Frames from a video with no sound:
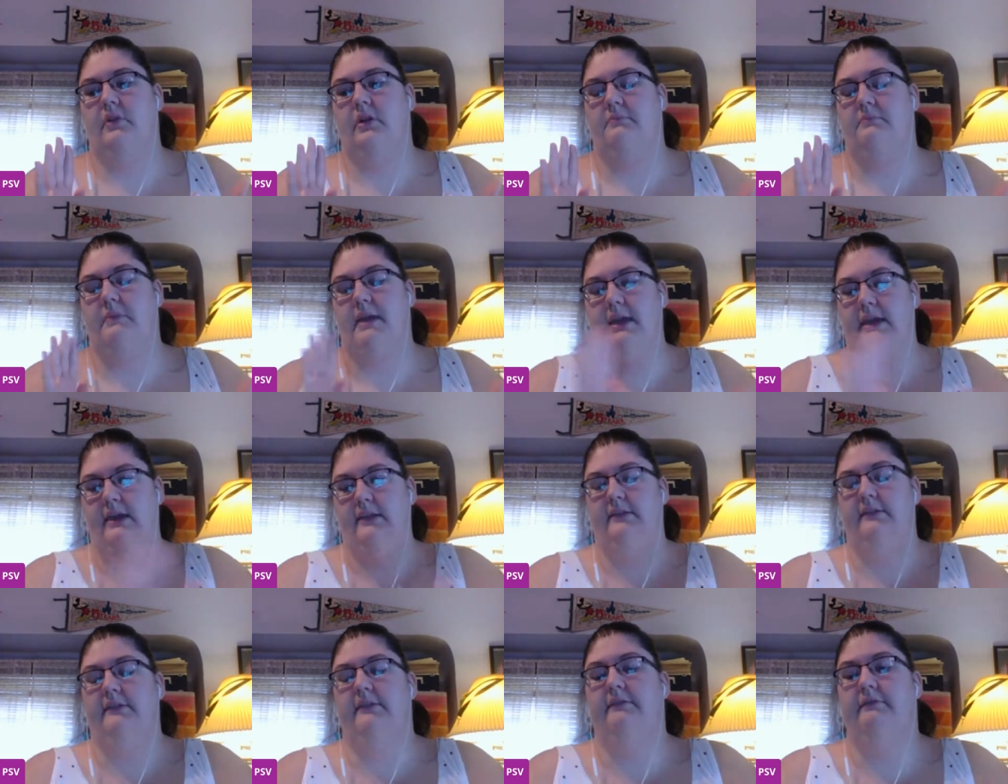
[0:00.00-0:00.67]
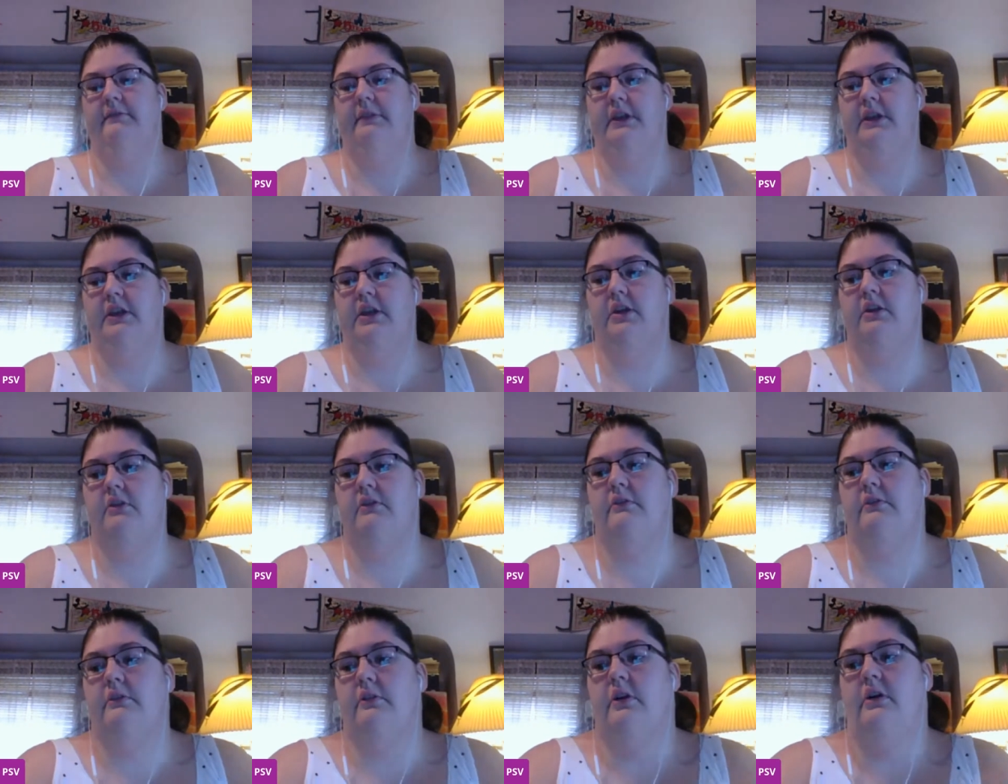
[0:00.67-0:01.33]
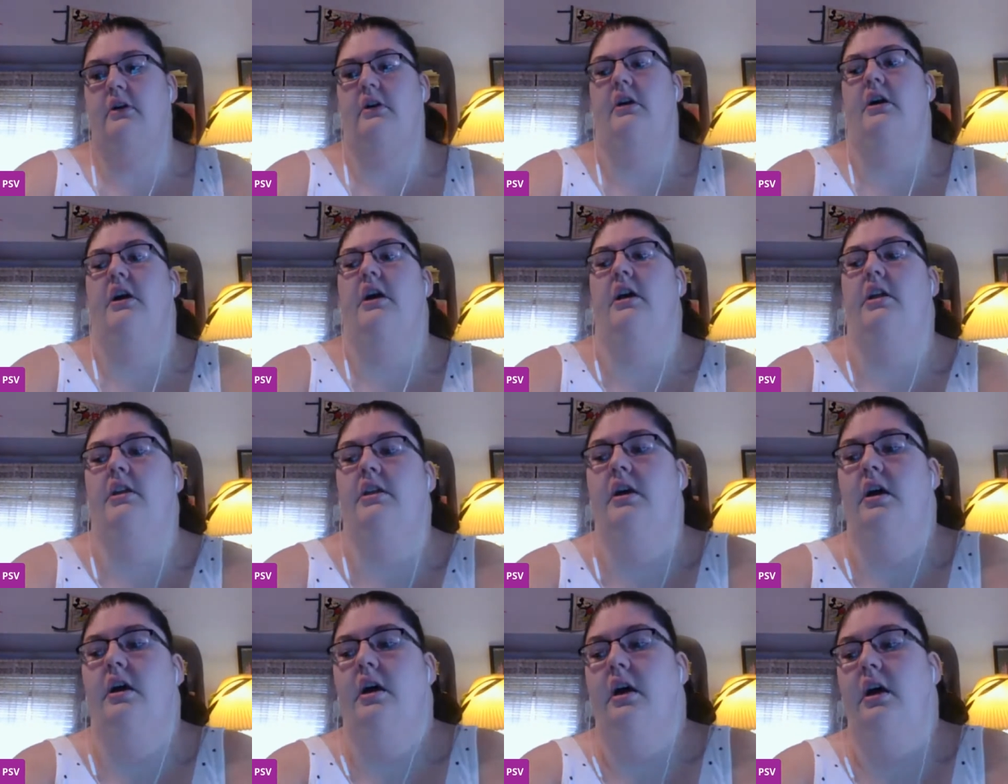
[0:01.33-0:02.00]
making some videos
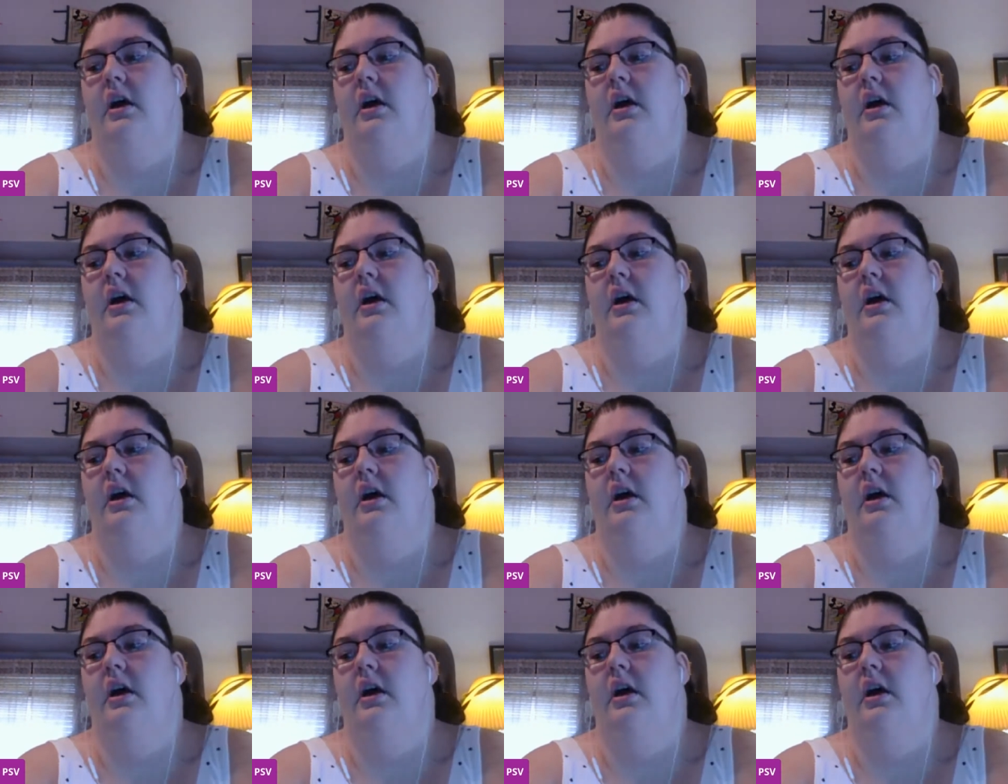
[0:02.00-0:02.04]
on